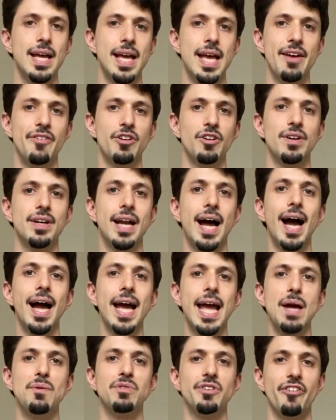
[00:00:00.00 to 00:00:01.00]
if you're
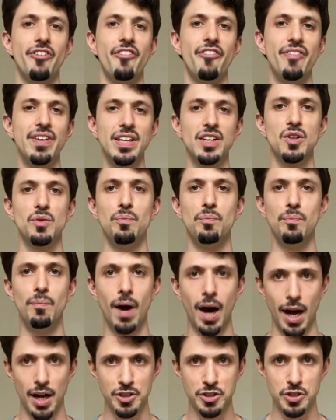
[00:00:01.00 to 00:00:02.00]
not able to feel
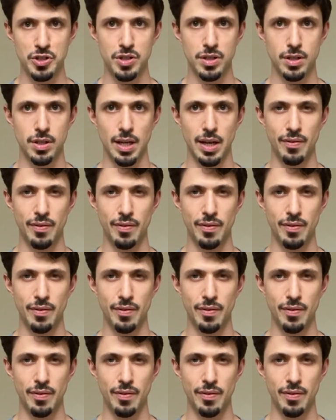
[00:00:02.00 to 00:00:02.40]
much,